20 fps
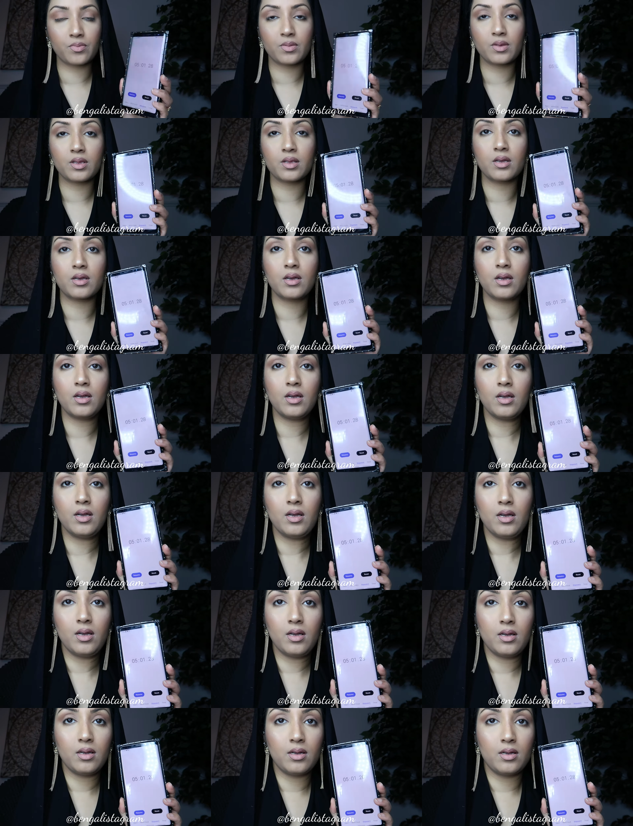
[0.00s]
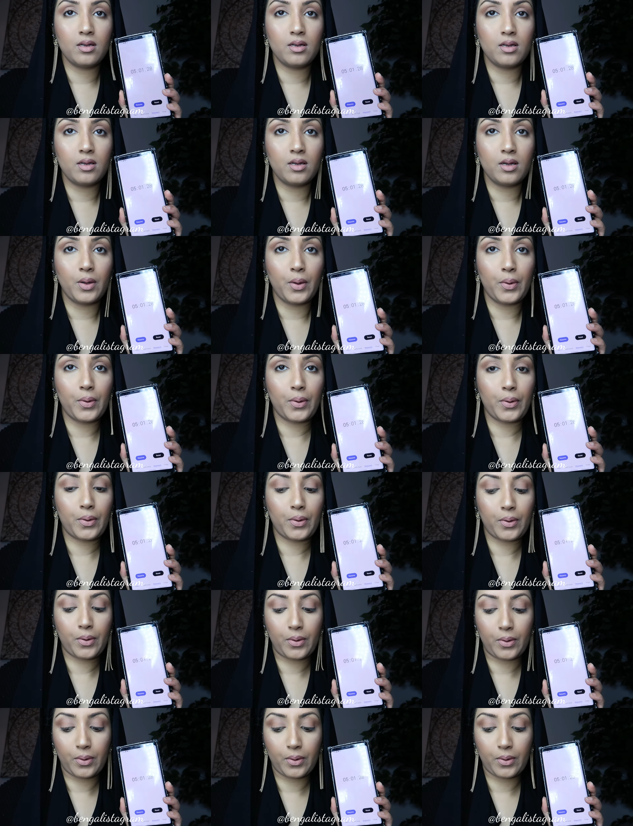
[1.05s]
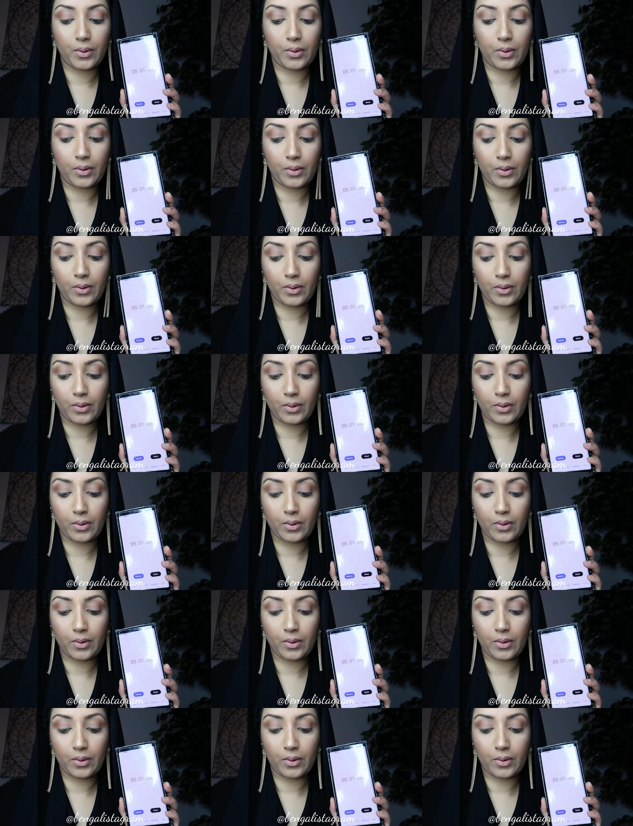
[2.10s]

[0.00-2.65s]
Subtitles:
[no speech]